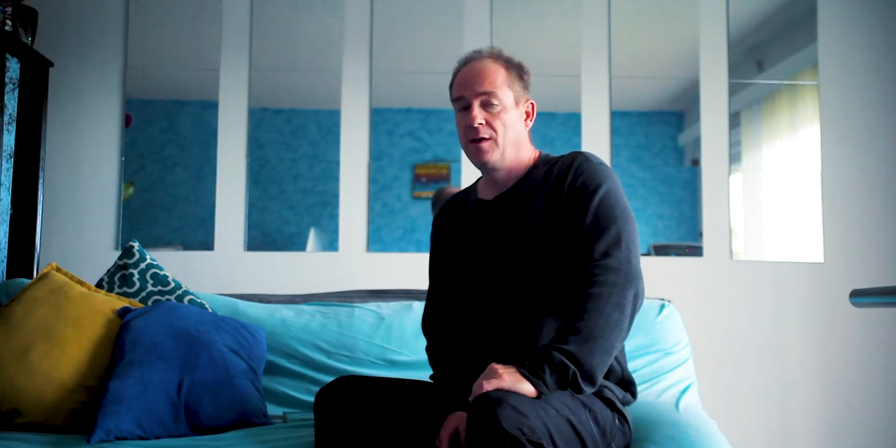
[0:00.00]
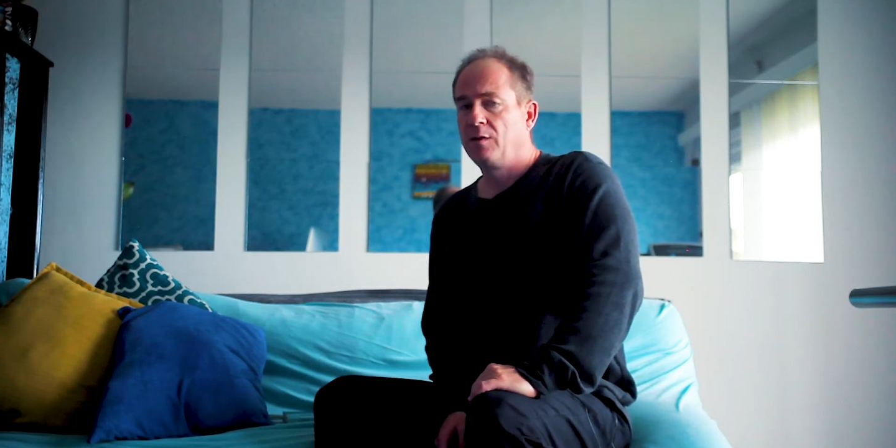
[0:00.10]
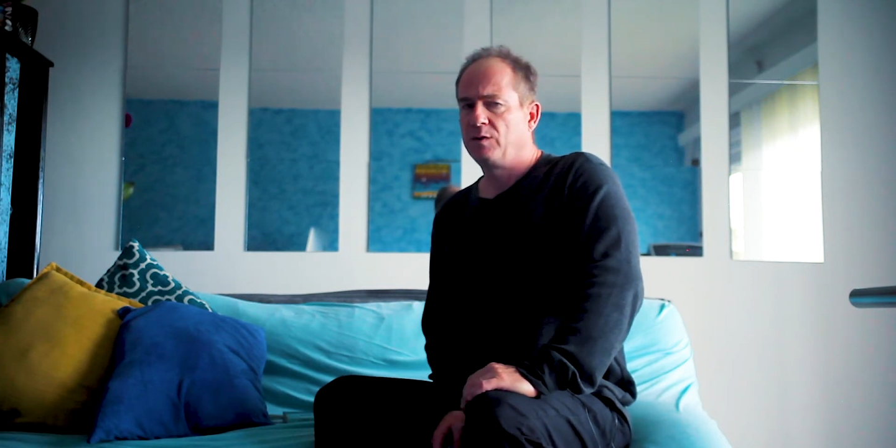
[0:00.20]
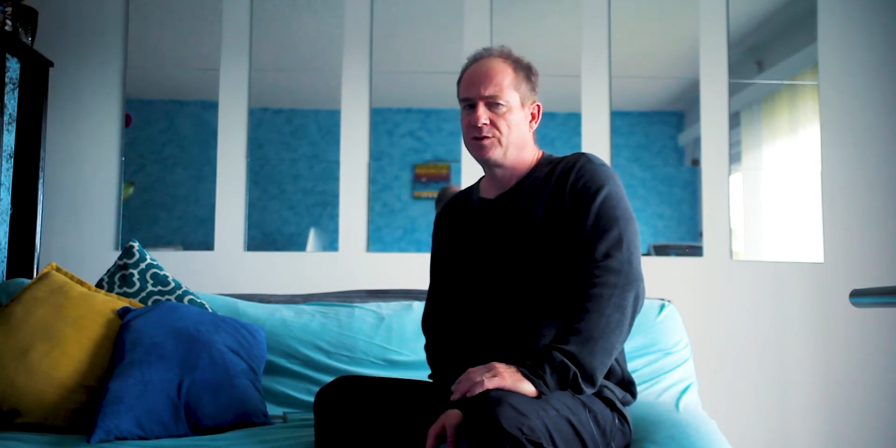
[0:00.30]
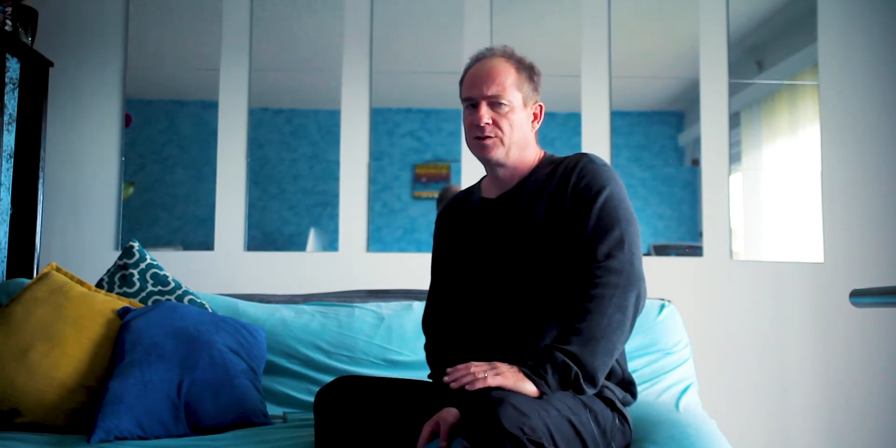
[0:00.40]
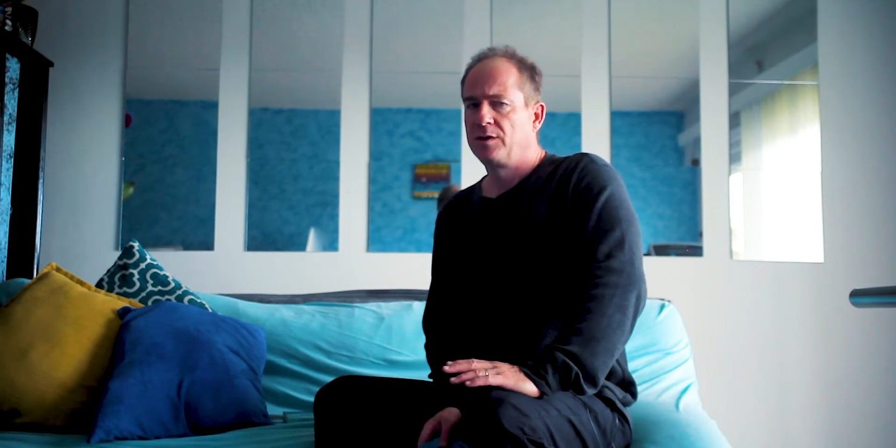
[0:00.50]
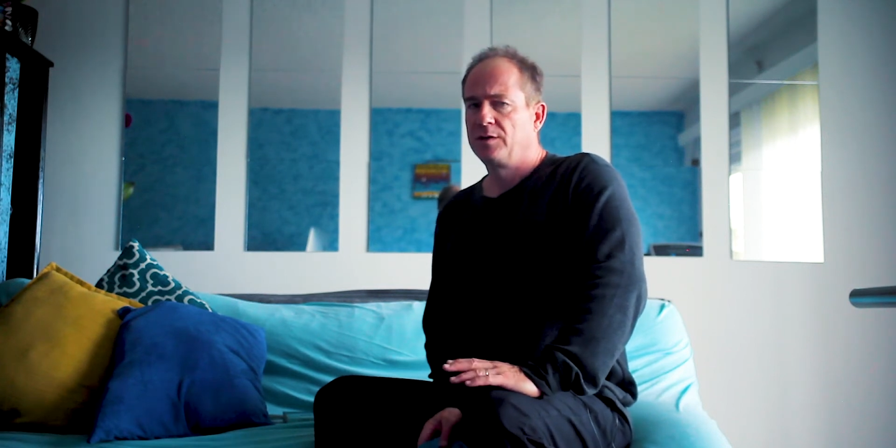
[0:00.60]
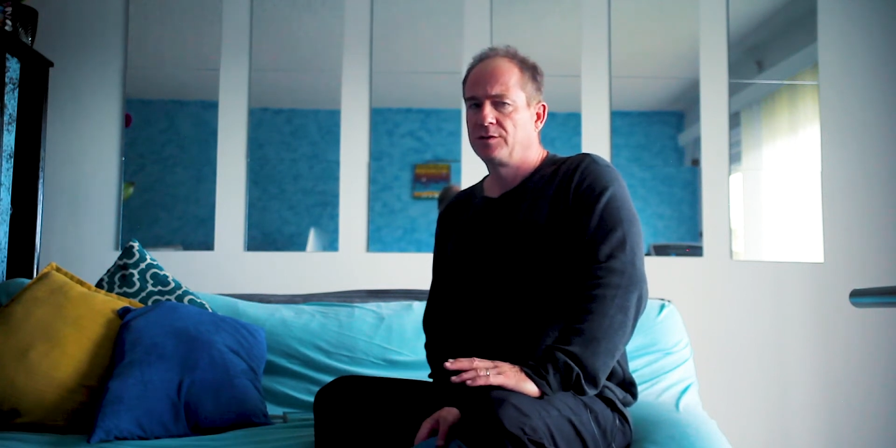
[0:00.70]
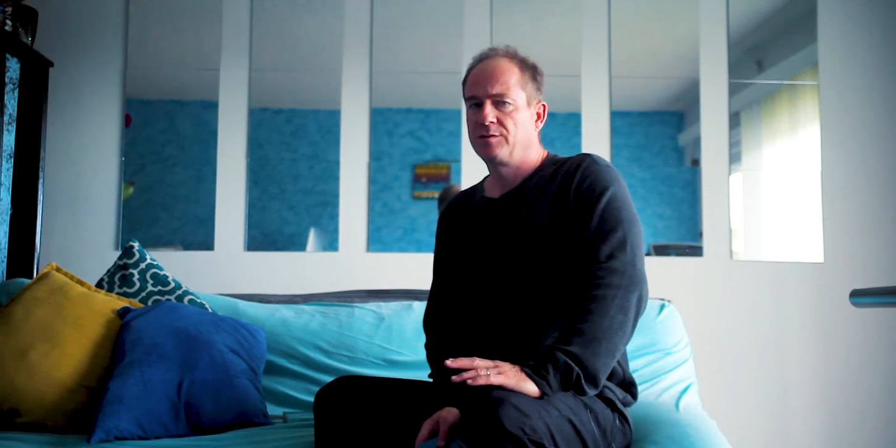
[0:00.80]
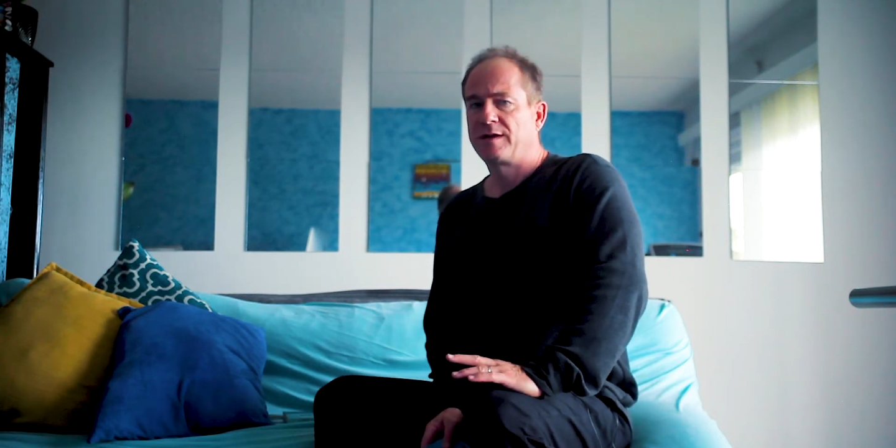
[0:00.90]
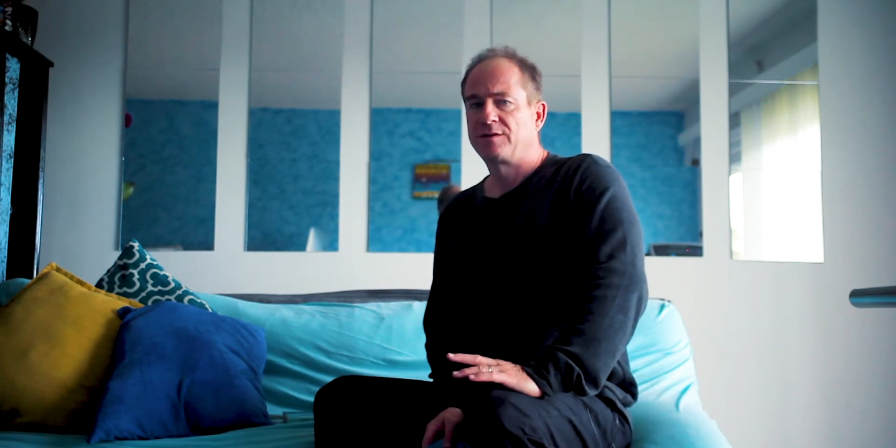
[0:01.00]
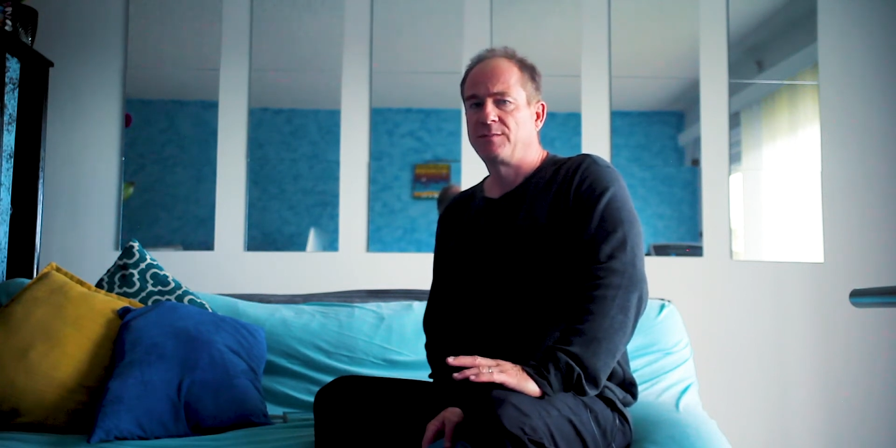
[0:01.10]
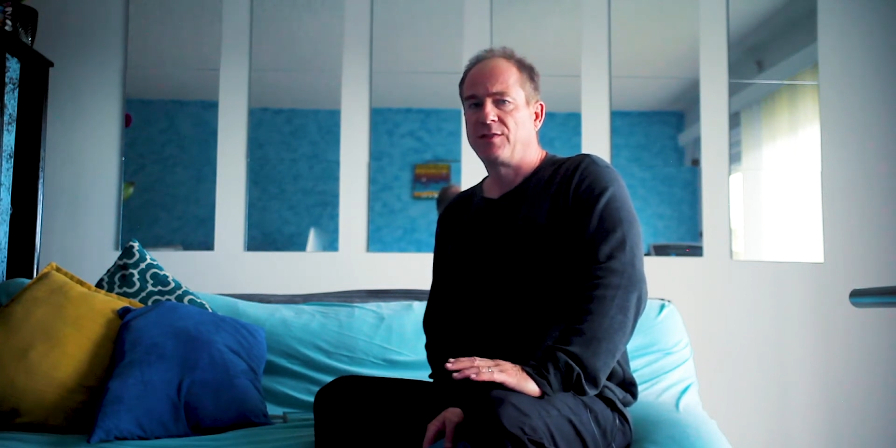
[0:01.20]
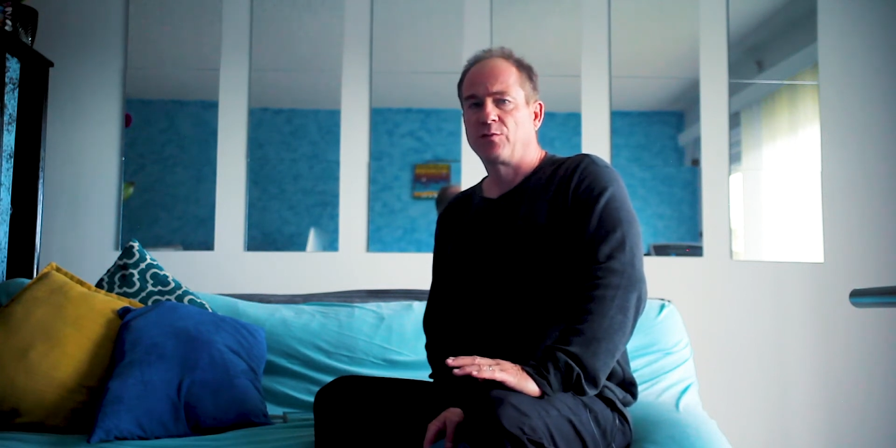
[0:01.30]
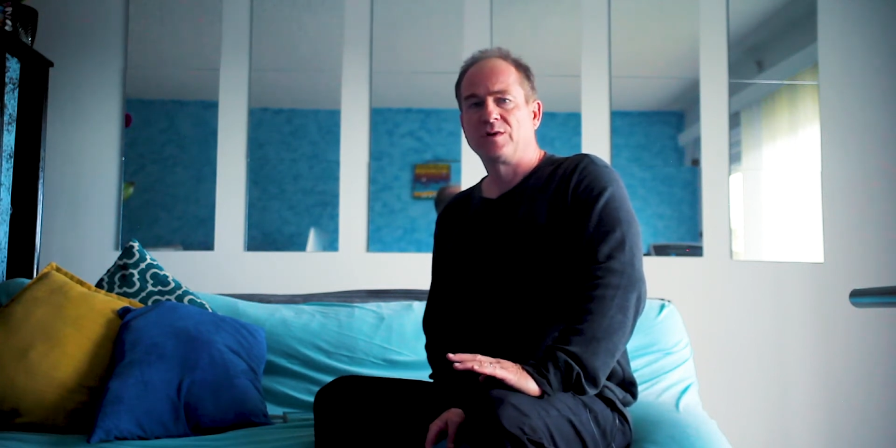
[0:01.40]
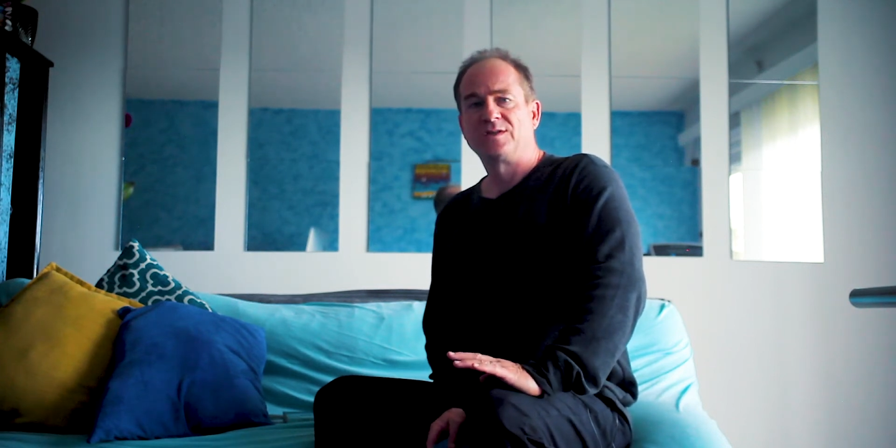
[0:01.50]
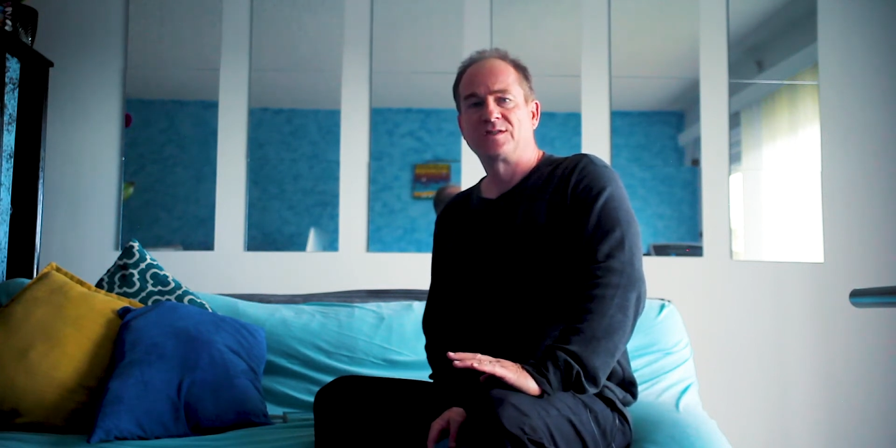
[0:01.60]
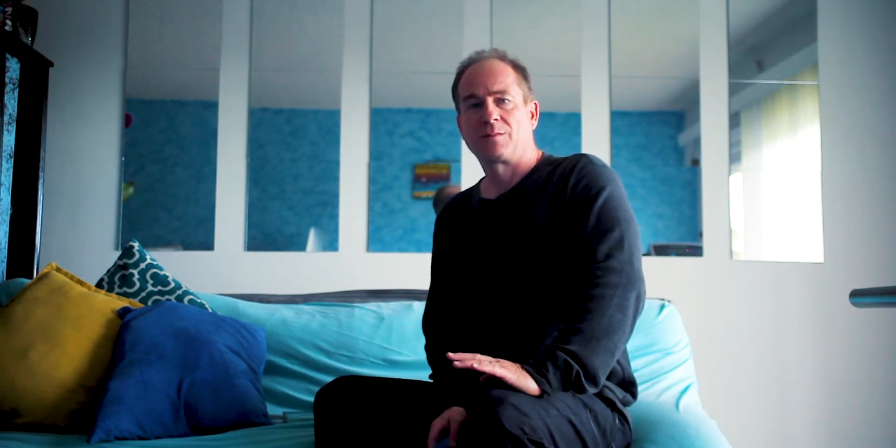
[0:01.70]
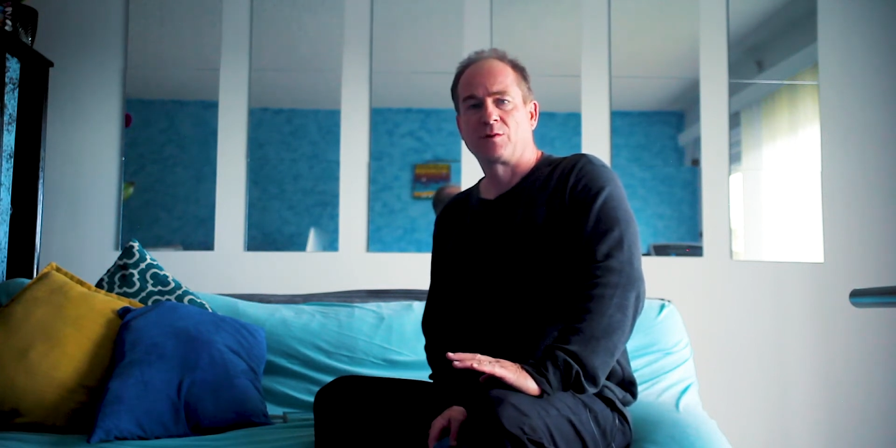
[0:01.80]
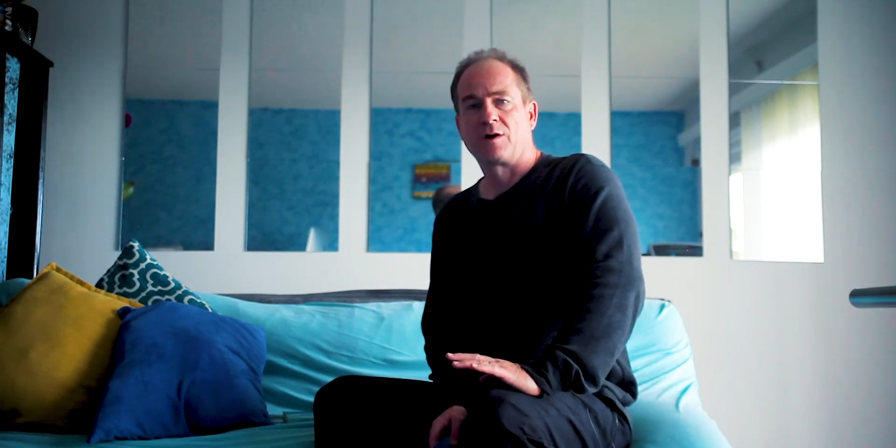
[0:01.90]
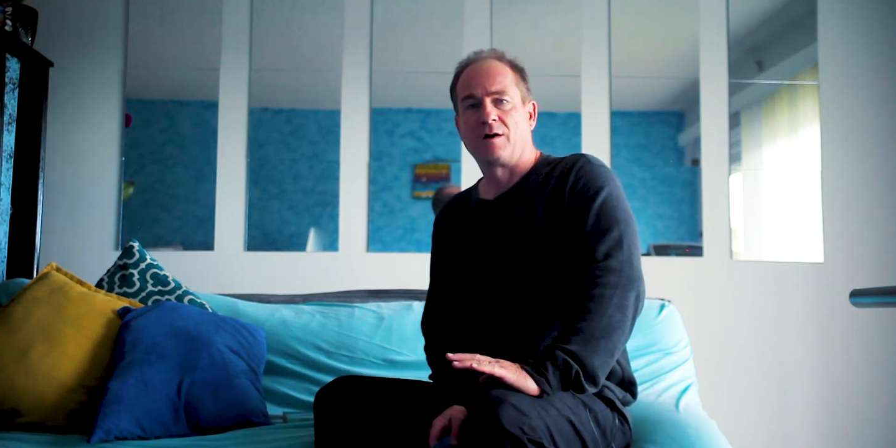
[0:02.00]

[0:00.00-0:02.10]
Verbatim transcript: which turned out to be three separate